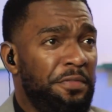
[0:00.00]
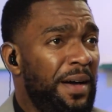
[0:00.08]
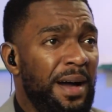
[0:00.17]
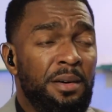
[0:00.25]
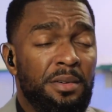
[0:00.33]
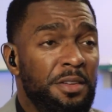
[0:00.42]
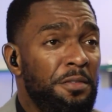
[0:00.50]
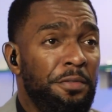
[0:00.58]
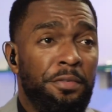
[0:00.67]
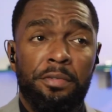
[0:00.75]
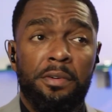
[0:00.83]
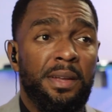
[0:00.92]
found a
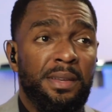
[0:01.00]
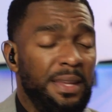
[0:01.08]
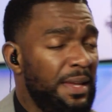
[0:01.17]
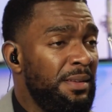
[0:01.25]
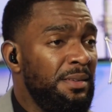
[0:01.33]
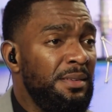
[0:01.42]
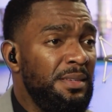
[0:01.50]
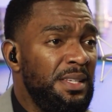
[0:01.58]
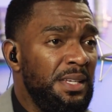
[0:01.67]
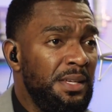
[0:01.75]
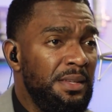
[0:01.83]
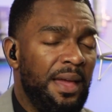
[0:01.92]
friend
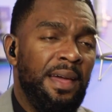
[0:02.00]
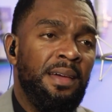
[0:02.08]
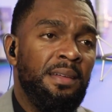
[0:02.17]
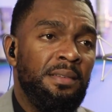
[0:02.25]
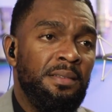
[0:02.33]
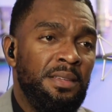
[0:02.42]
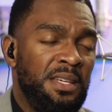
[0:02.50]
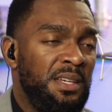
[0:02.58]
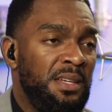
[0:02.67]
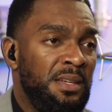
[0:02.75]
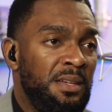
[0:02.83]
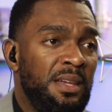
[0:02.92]
indeed, and
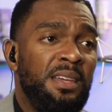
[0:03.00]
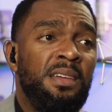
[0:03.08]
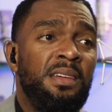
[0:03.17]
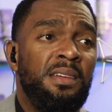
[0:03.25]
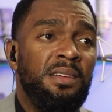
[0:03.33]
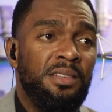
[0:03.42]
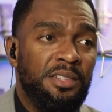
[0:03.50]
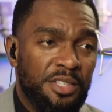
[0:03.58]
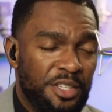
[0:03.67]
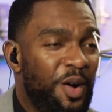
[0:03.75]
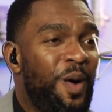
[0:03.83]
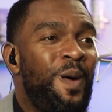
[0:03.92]
he
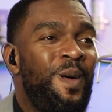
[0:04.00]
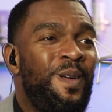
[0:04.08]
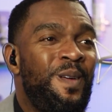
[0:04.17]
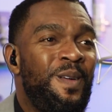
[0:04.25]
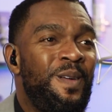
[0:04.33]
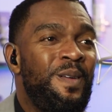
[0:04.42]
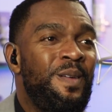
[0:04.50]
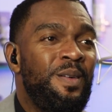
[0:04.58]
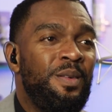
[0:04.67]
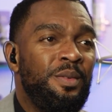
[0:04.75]
is all